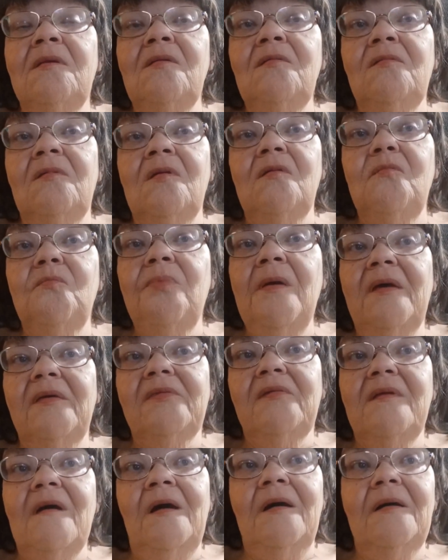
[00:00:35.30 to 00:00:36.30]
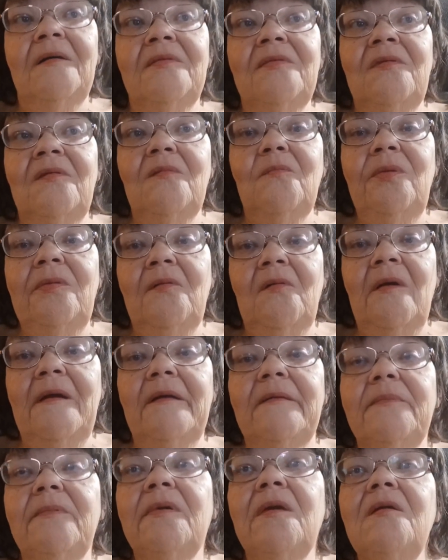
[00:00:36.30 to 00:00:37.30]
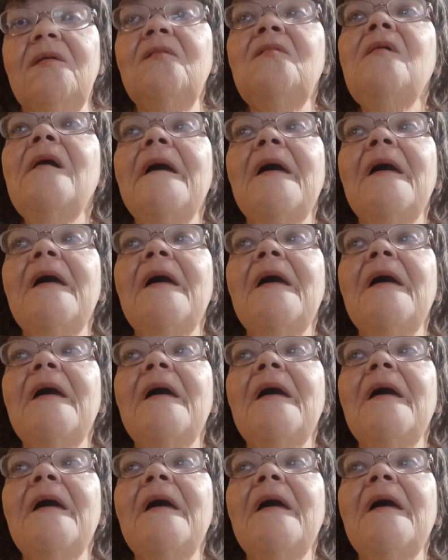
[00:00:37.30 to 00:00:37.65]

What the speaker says: YouTube has not unsubscribed you.